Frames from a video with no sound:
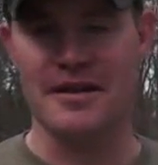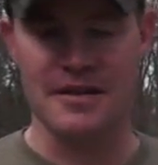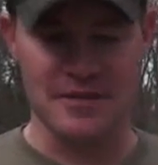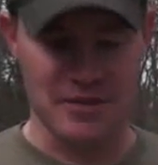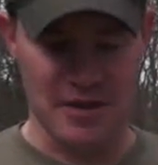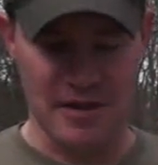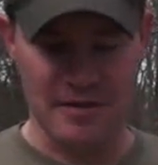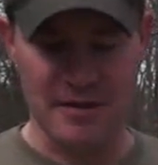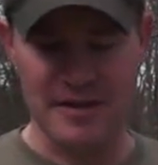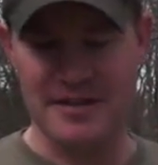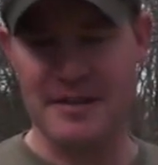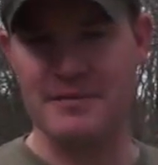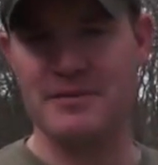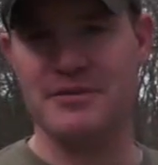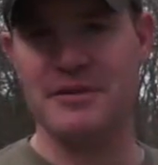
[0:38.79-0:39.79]
So I'm going to
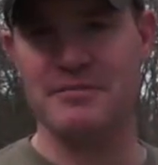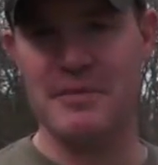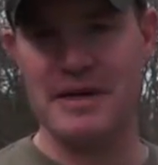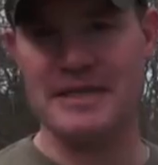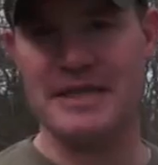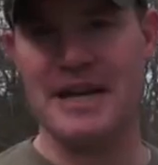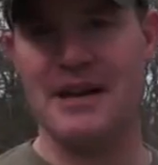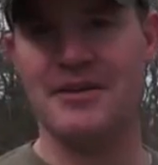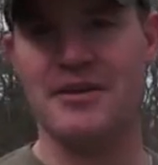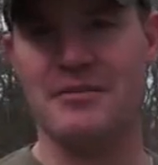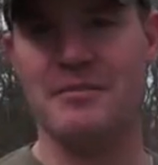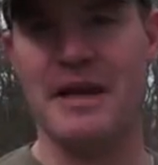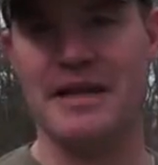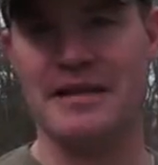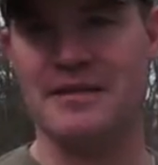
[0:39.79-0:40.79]
demonstrate basically how you
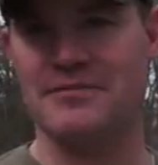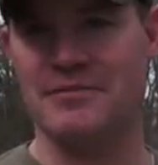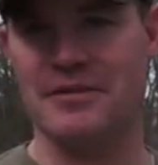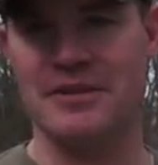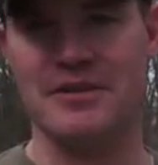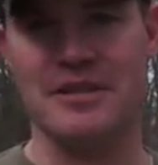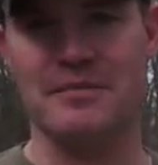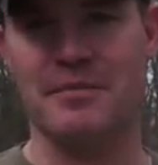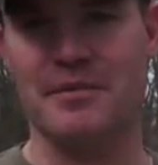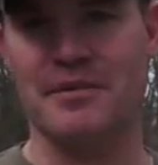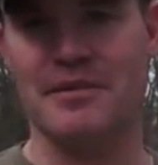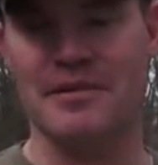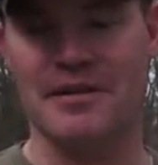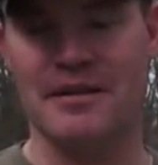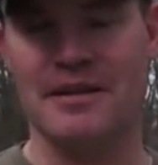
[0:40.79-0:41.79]
can make this really simple
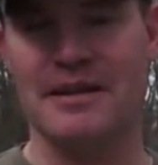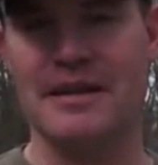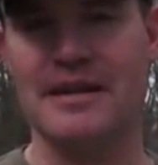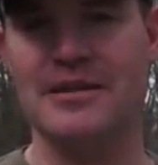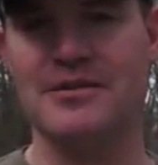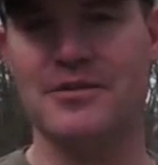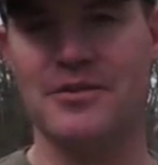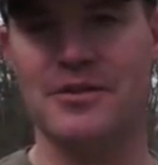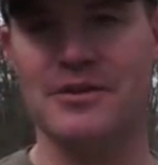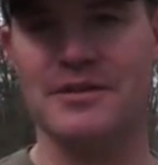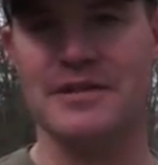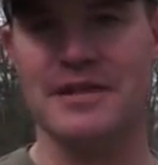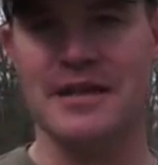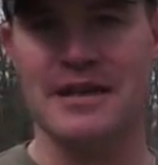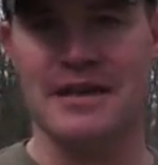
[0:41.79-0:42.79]

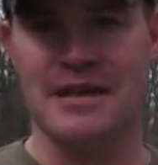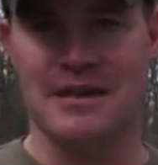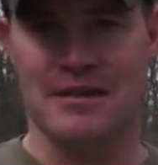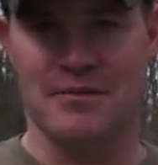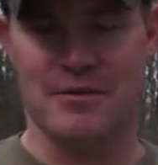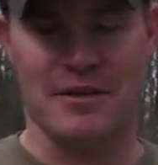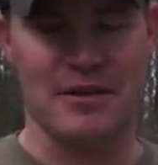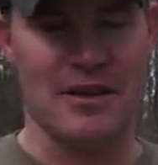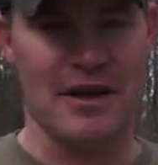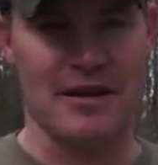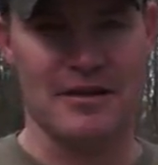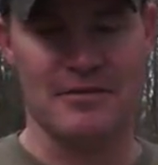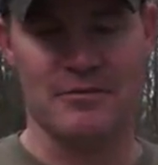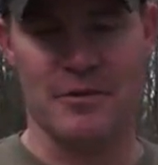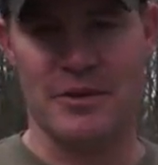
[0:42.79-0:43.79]
indoors
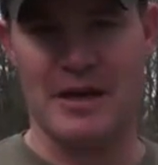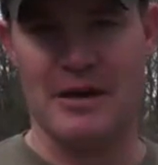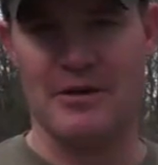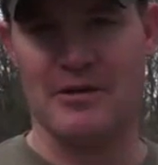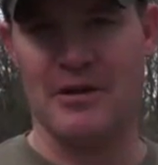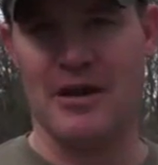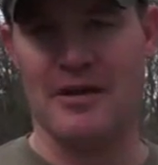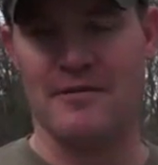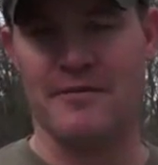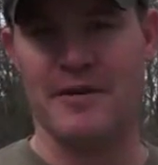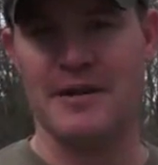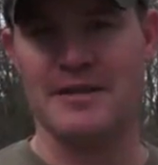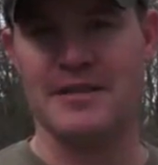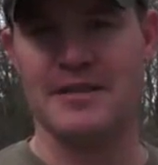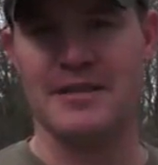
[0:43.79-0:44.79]
without a lot of
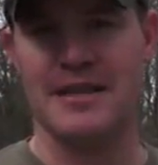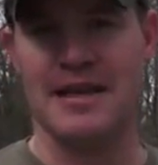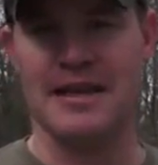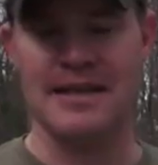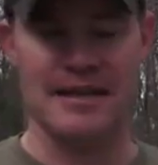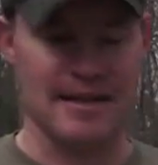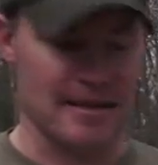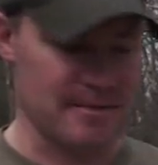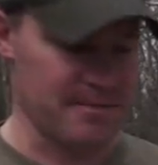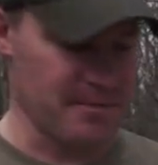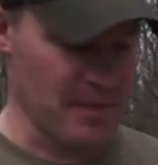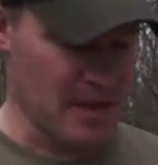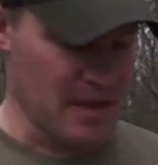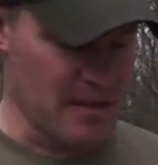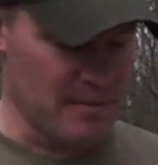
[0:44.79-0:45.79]
fuss, and
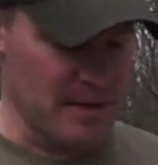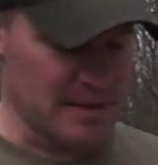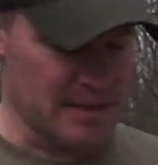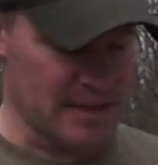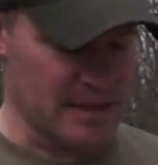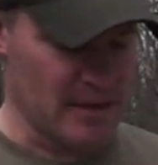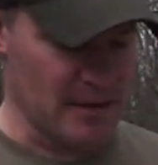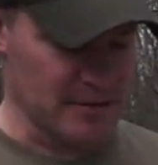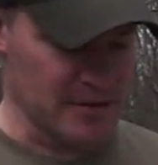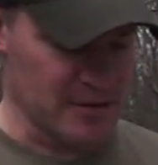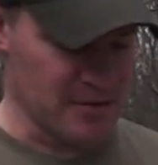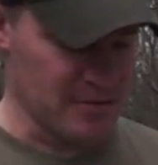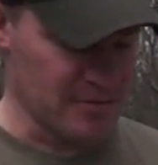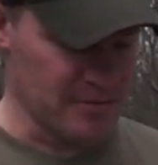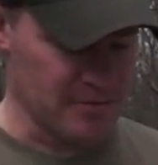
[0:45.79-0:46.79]
basically
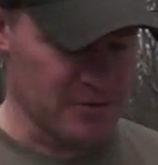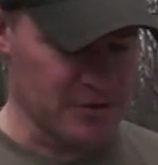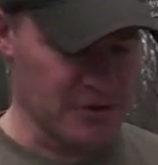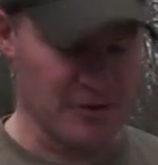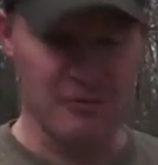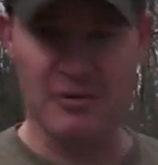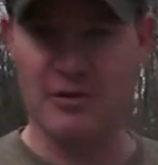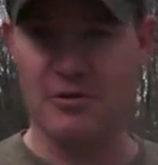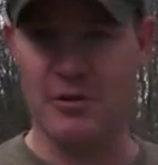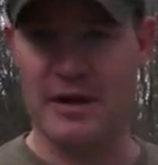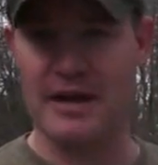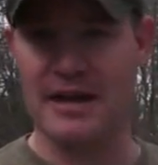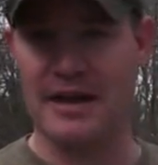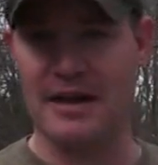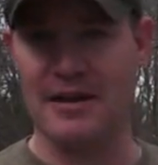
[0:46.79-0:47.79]
also show you real
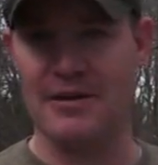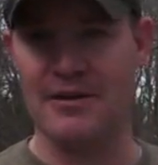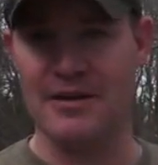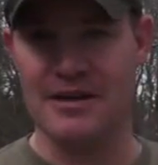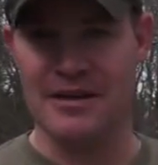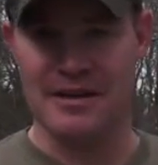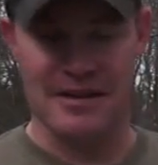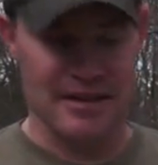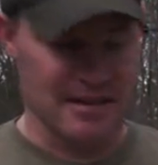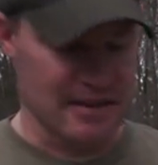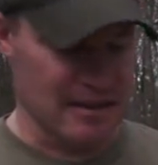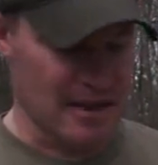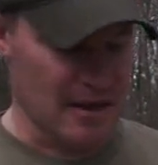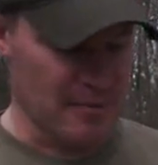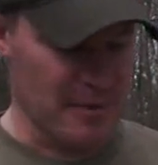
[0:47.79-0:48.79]
quick how
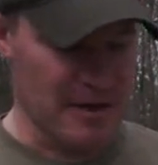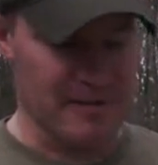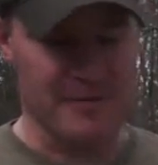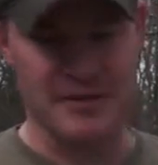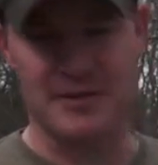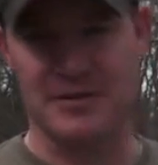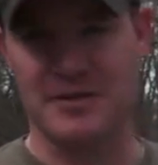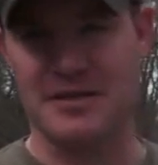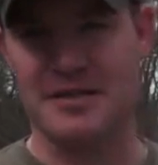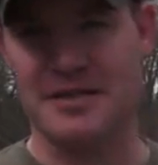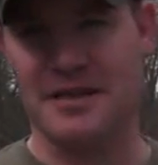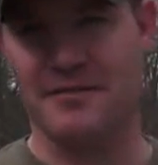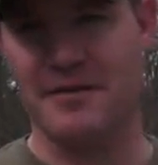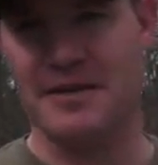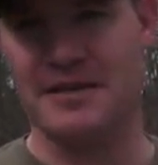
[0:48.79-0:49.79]
beneficial this
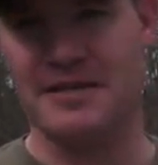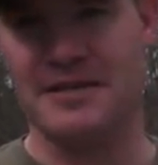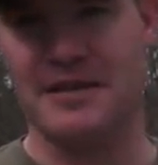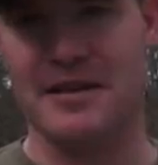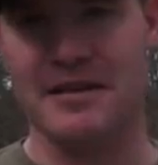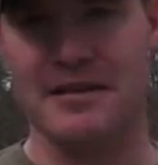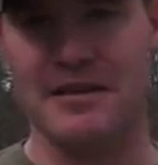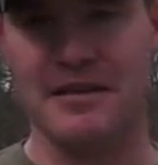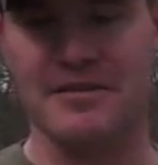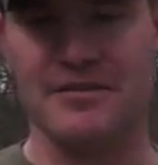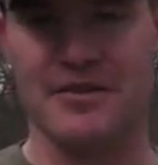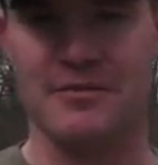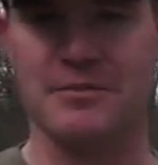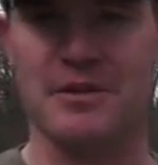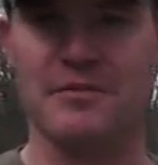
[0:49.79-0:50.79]
stuff is in
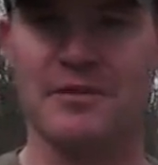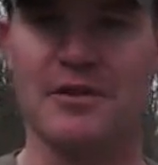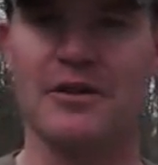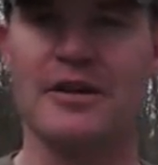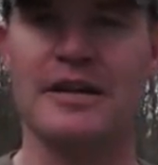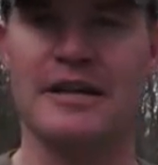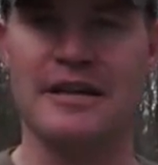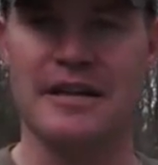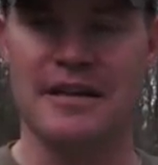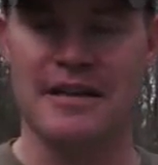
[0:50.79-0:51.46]
terms of learning